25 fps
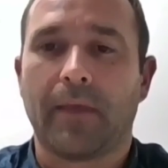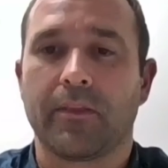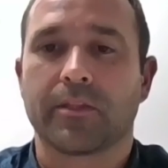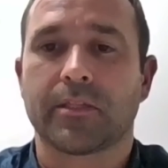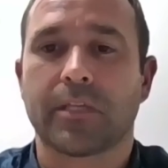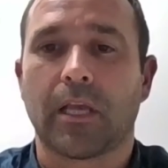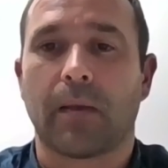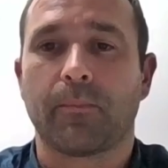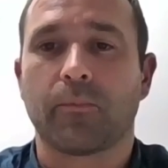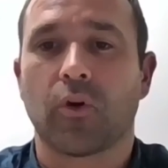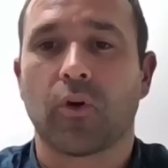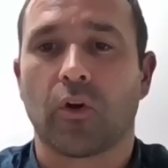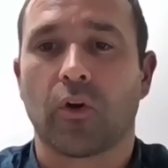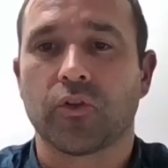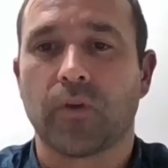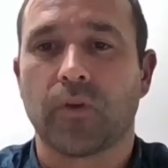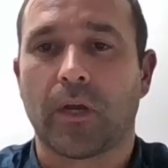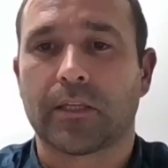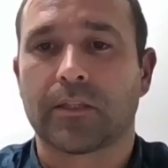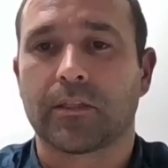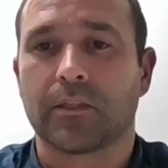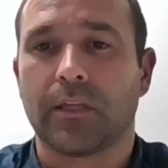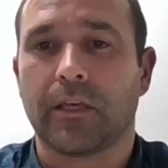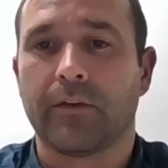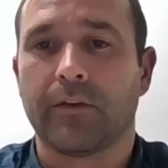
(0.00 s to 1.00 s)

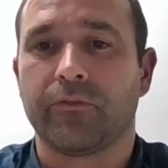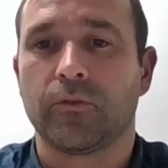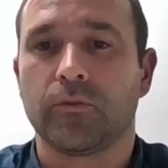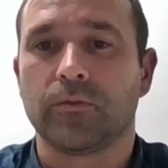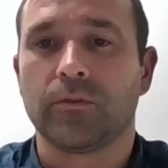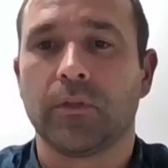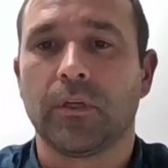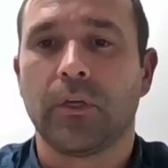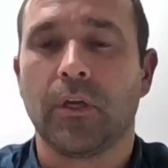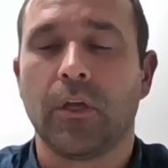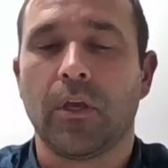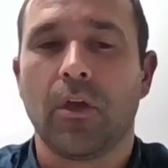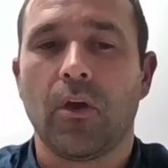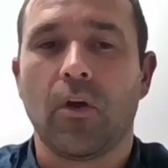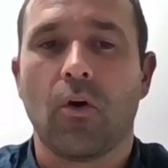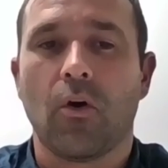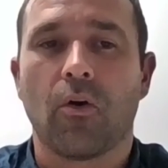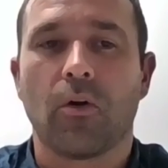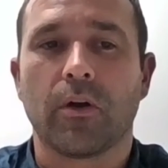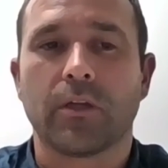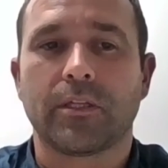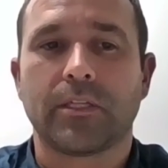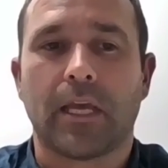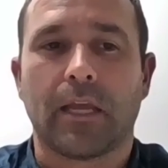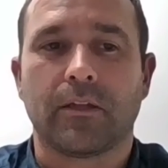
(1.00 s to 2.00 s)
subcontractor level,
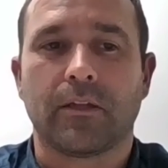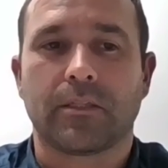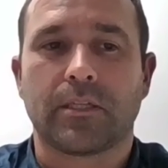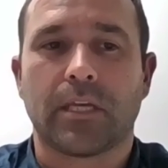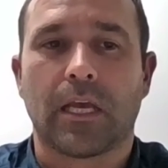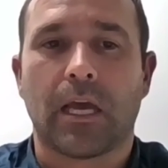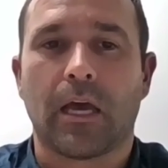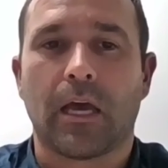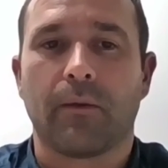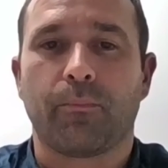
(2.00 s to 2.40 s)
or it's at